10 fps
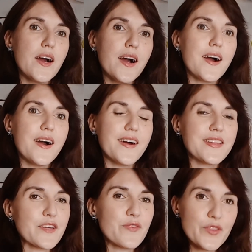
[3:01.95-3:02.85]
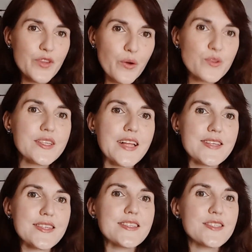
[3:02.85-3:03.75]
like for those
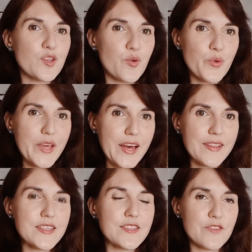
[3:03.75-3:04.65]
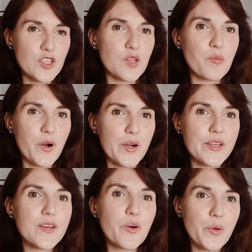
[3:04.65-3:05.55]
classes, we had this official part
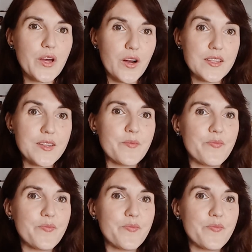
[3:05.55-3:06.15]
going on.